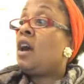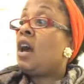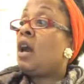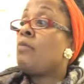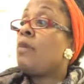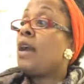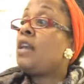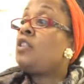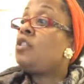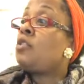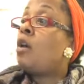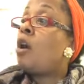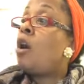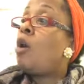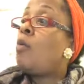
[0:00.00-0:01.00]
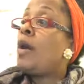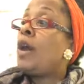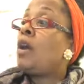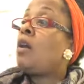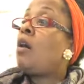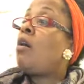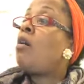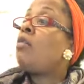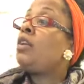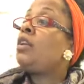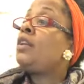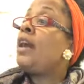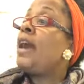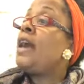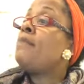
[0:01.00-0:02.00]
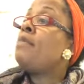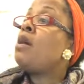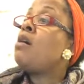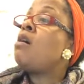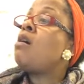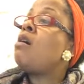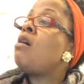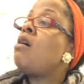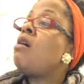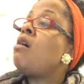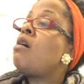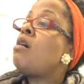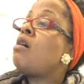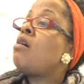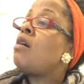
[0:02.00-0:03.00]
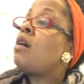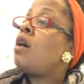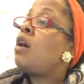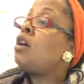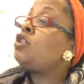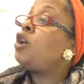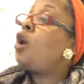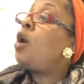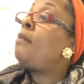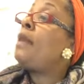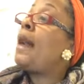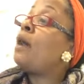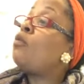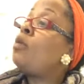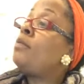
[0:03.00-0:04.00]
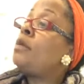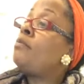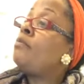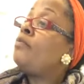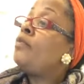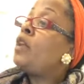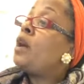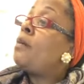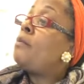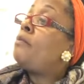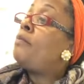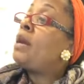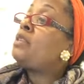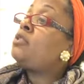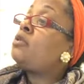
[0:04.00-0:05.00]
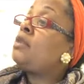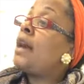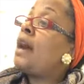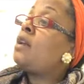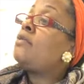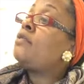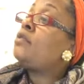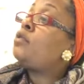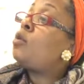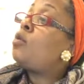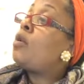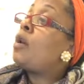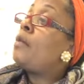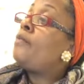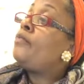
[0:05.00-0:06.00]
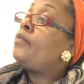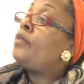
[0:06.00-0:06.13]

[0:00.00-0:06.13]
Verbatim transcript: I ran into the hallway and called a neighbor. A tall black woman bustled out of her door.